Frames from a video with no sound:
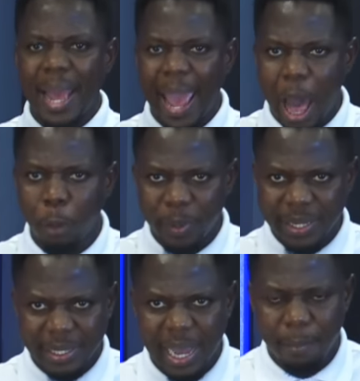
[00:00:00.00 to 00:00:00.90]
Help
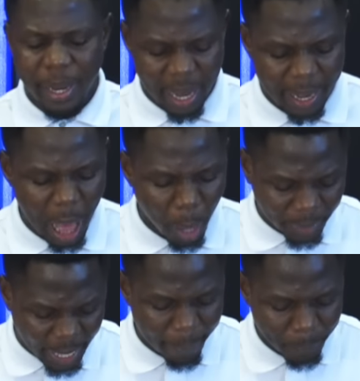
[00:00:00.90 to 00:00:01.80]
is coming, and
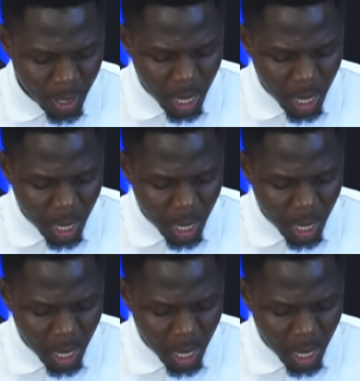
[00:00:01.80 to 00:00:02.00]
help came.